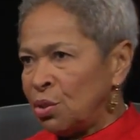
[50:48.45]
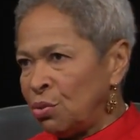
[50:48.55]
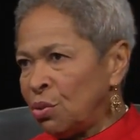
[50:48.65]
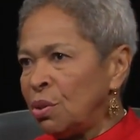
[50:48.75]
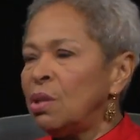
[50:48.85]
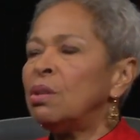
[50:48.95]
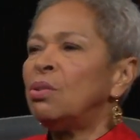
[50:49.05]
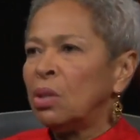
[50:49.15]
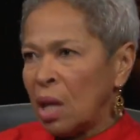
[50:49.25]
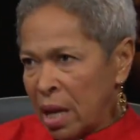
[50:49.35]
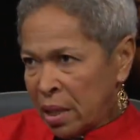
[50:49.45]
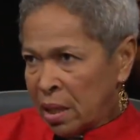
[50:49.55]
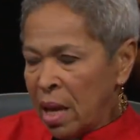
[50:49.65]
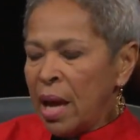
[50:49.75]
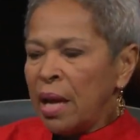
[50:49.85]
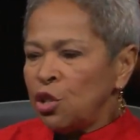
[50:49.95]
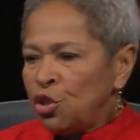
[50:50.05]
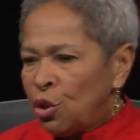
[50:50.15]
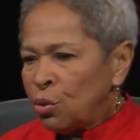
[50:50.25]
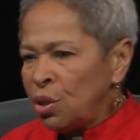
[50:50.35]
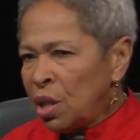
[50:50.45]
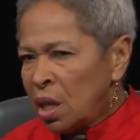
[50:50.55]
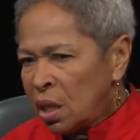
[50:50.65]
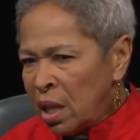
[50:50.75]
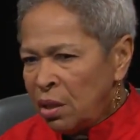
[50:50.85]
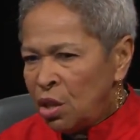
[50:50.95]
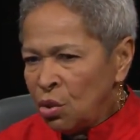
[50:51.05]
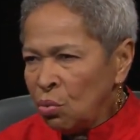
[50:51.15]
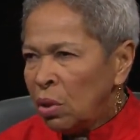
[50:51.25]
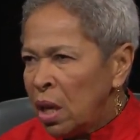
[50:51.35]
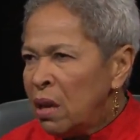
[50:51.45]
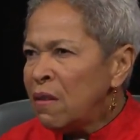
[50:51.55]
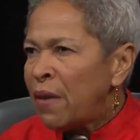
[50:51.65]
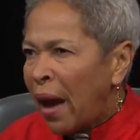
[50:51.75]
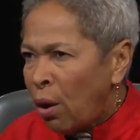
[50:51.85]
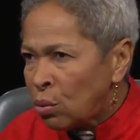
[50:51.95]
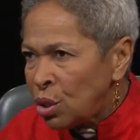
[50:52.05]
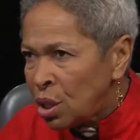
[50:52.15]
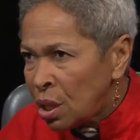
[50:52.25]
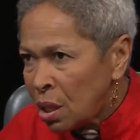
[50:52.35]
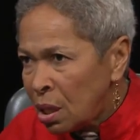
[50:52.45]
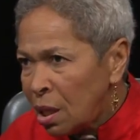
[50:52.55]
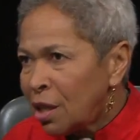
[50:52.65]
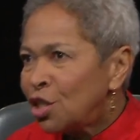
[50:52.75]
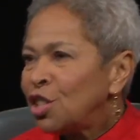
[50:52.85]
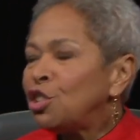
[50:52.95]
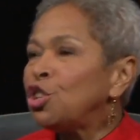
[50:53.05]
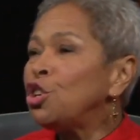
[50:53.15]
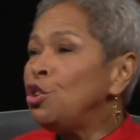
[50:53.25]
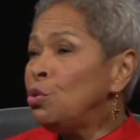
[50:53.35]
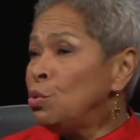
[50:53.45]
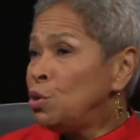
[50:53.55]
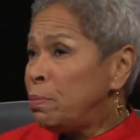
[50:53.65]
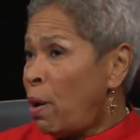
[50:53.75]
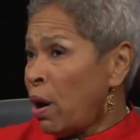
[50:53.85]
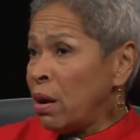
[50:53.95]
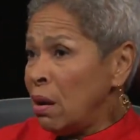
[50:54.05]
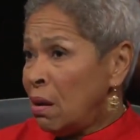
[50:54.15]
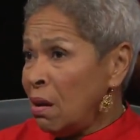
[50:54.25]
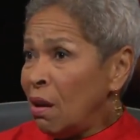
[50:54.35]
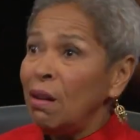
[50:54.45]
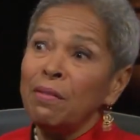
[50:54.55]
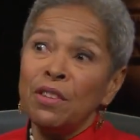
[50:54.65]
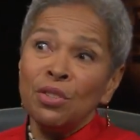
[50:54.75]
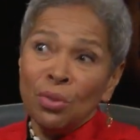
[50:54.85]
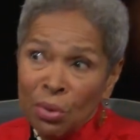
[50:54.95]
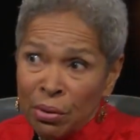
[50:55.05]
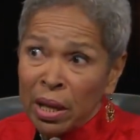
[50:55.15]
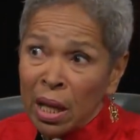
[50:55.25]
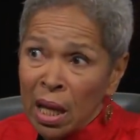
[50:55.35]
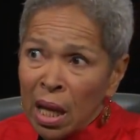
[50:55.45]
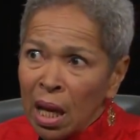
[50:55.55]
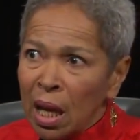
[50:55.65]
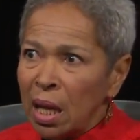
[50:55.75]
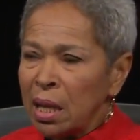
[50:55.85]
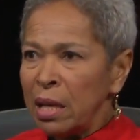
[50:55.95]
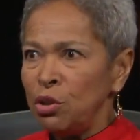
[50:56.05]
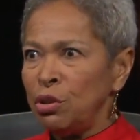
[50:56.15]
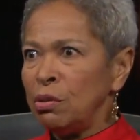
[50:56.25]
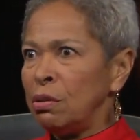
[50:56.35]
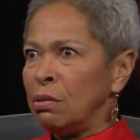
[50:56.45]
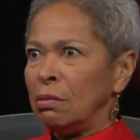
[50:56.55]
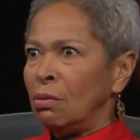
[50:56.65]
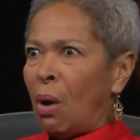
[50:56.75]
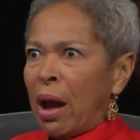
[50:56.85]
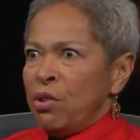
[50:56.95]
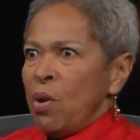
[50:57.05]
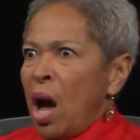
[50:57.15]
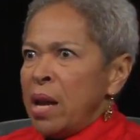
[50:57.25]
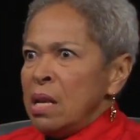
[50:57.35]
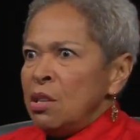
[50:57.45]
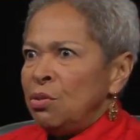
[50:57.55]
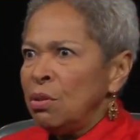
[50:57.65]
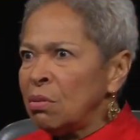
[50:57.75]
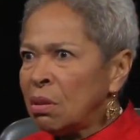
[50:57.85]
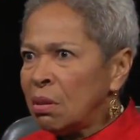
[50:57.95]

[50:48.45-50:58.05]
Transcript: the truth or lies. Mm-hmm. So to the extent that you leave out such a huge part of the story, mm-hmm. then you, you're, why are you hiding the truth?